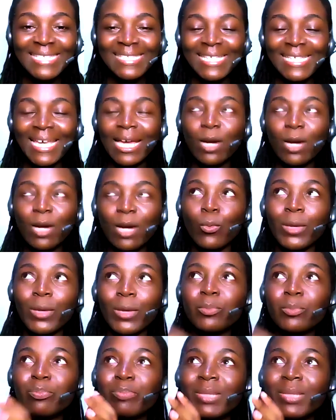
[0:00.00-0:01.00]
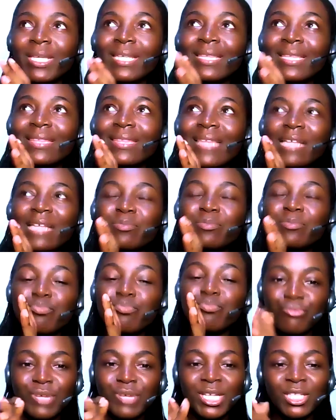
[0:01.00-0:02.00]
EdTech will be that
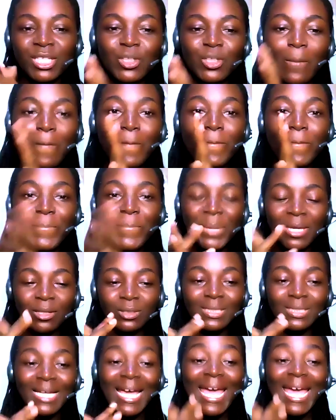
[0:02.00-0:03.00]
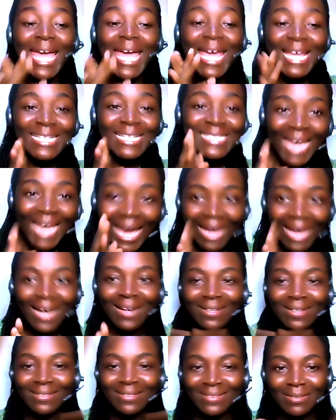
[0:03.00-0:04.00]
bridge builder.
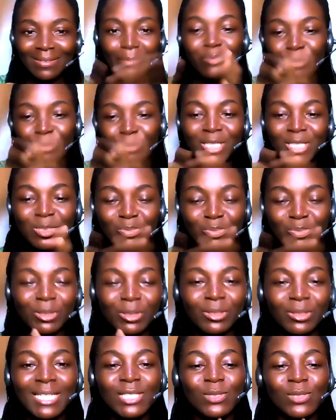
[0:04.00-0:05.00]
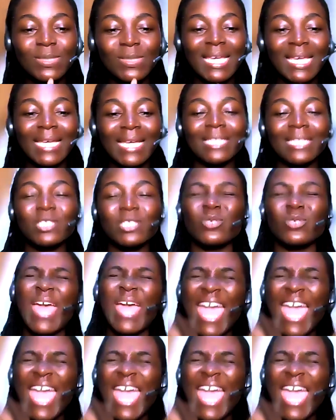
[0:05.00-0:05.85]
Tech, the bridge builder, to take it to